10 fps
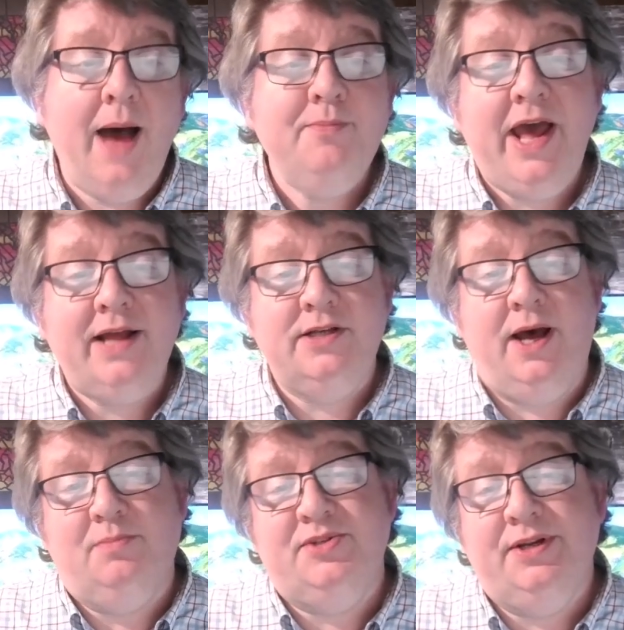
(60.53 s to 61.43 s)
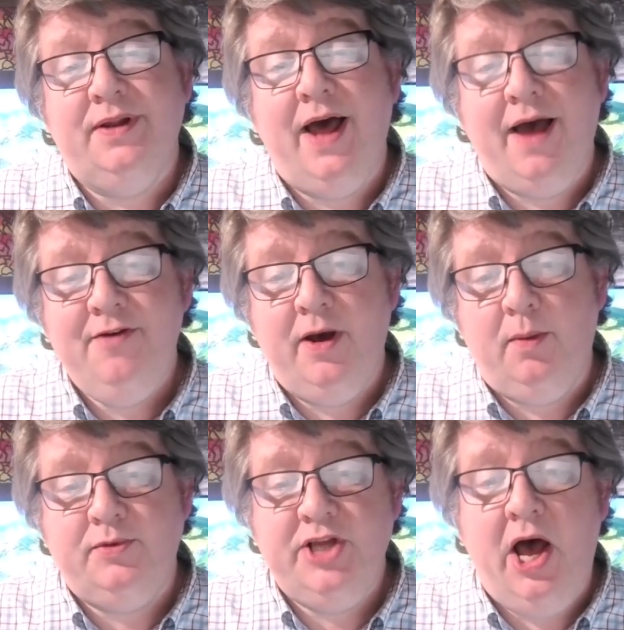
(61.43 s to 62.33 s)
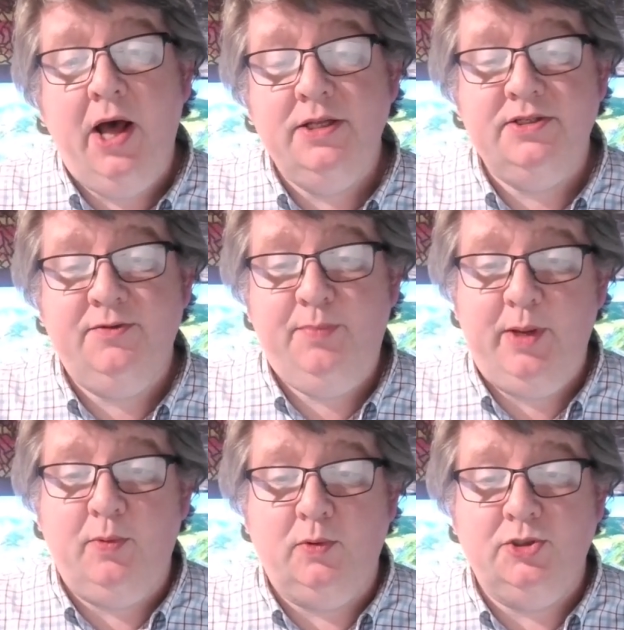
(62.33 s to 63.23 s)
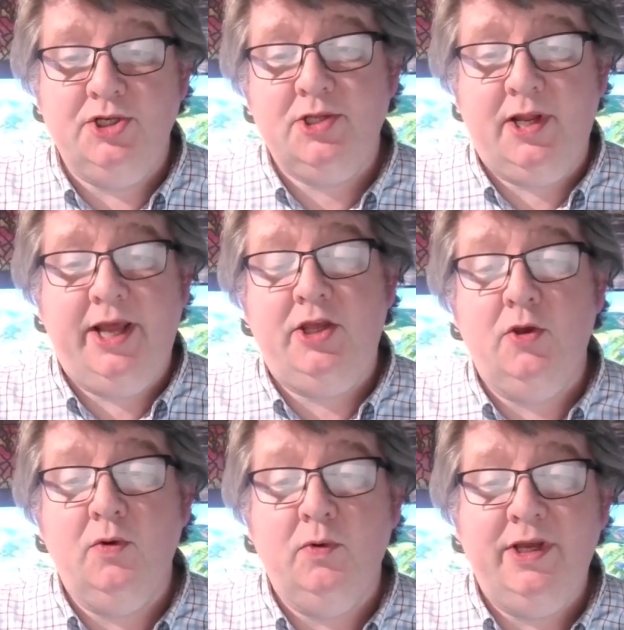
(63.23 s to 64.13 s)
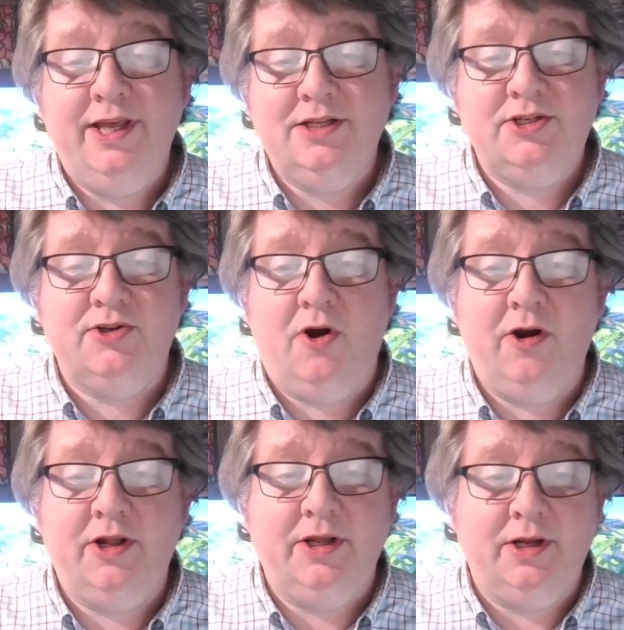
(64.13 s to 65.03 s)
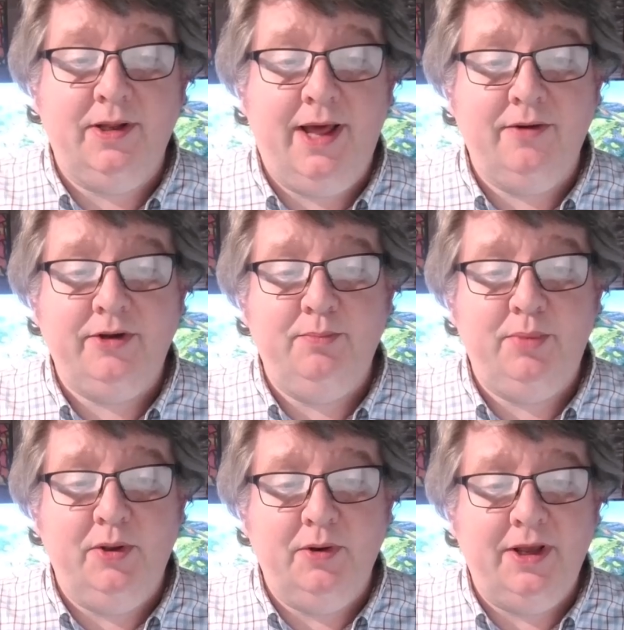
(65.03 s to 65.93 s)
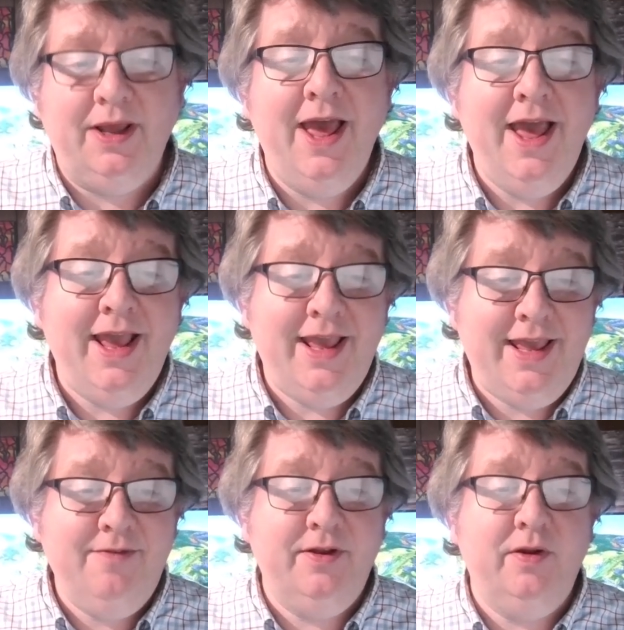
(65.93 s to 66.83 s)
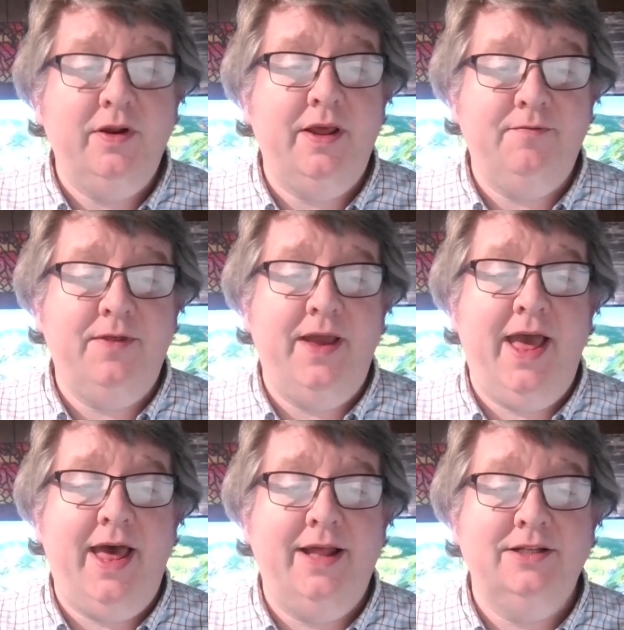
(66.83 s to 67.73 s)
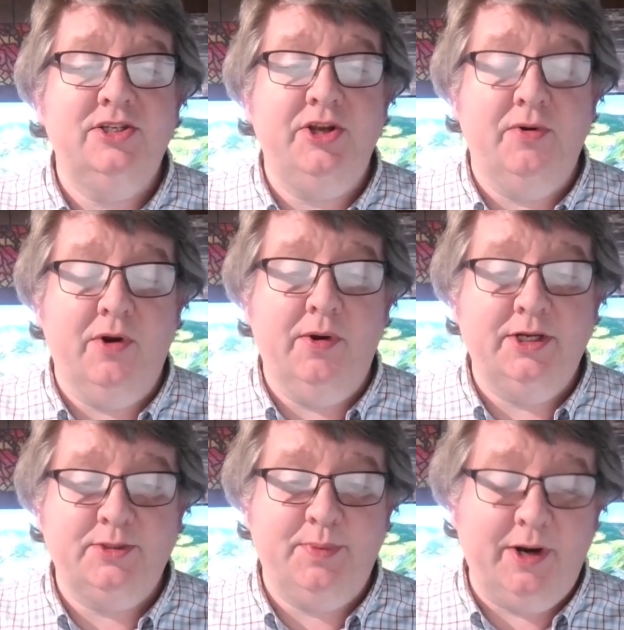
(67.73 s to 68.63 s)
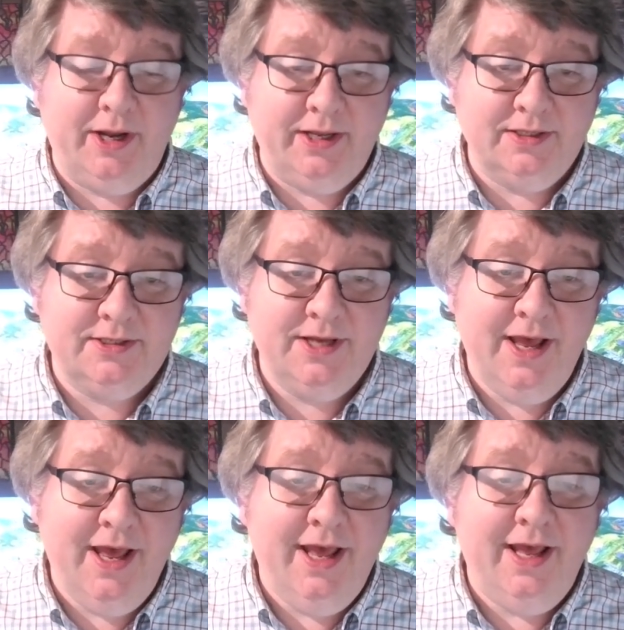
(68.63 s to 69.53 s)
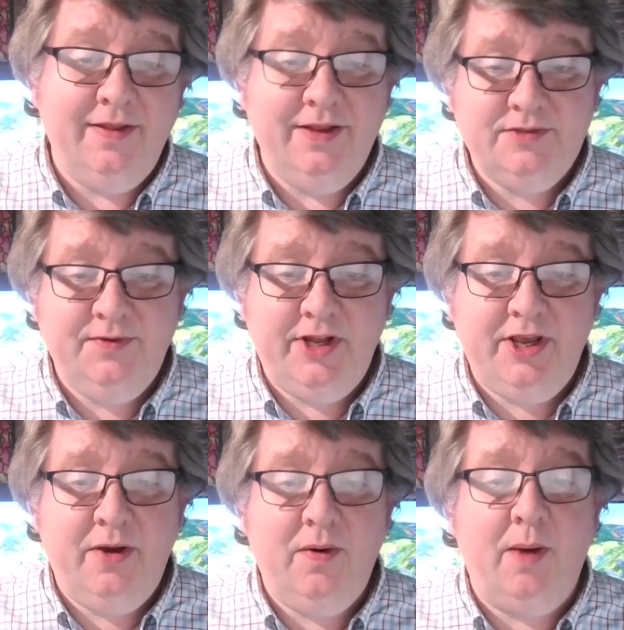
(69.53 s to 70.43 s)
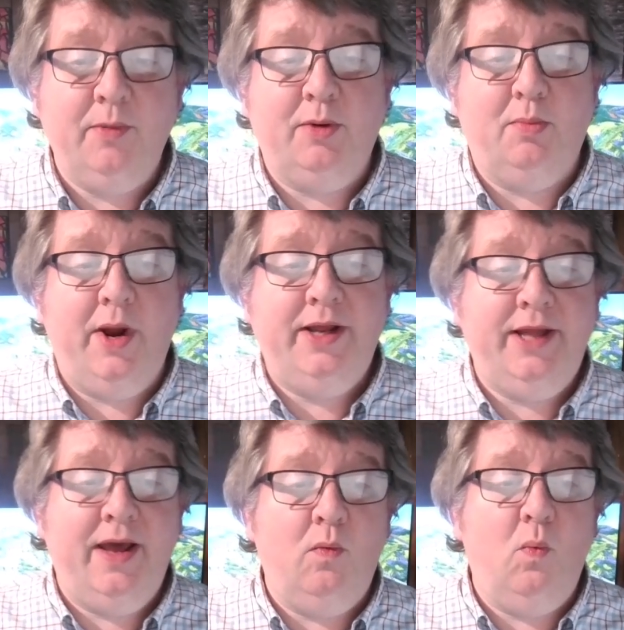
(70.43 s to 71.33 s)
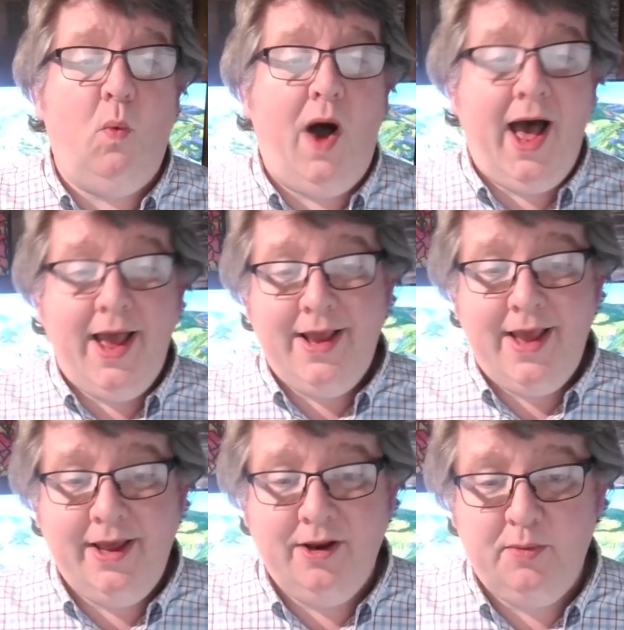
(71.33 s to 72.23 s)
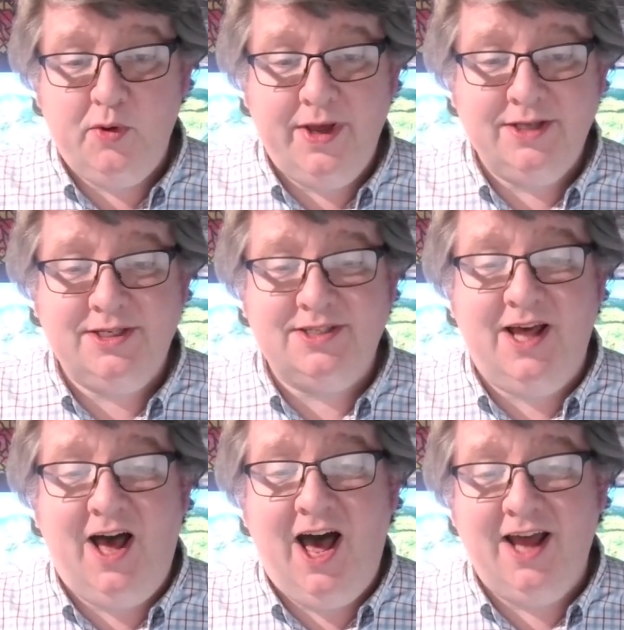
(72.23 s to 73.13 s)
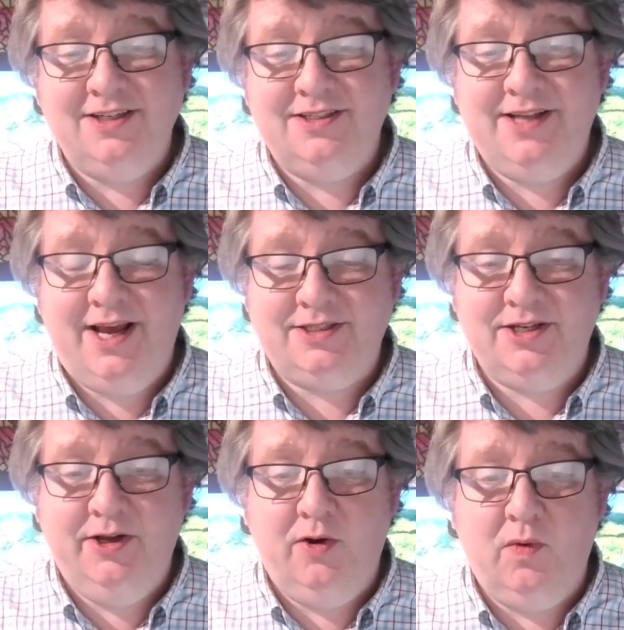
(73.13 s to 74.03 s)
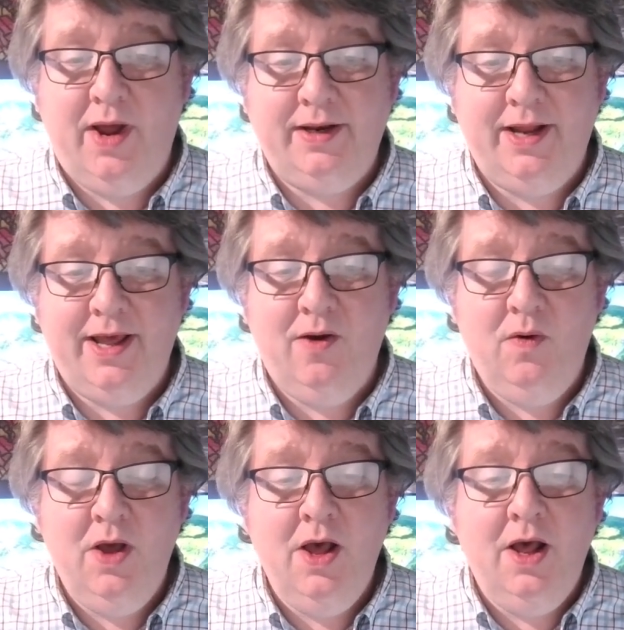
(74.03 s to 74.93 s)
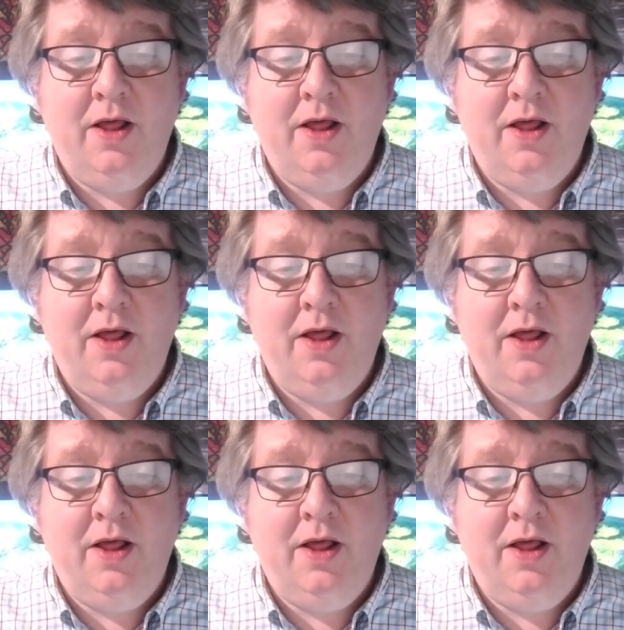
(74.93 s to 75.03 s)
I'm Nat Thompson. I've helped tons of people just like you get started in cloud computing, even if they had zero experience. In this video, I'm going to break down why AWS is the hottest tech skill right now,